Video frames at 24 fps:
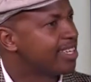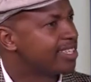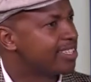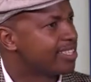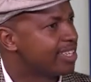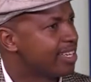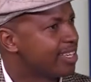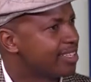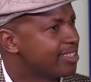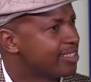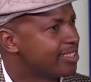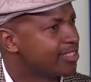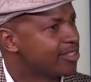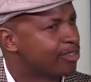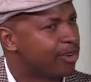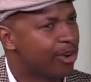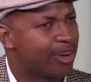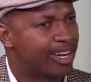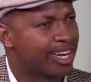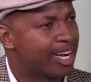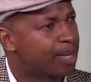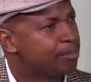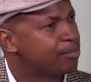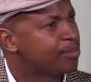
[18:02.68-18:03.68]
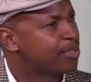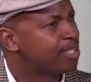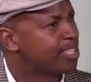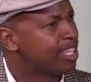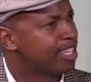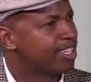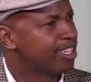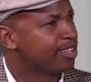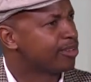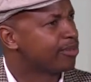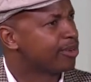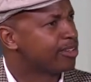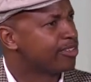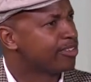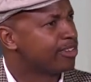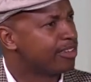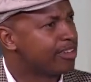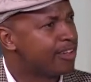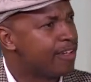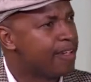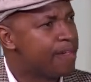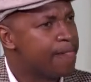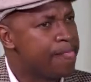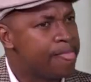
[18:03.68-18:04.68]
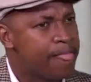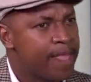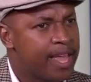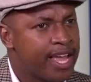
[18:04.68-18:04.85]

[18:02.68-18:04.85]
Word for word: misconduct, corruption. Money. Yeah.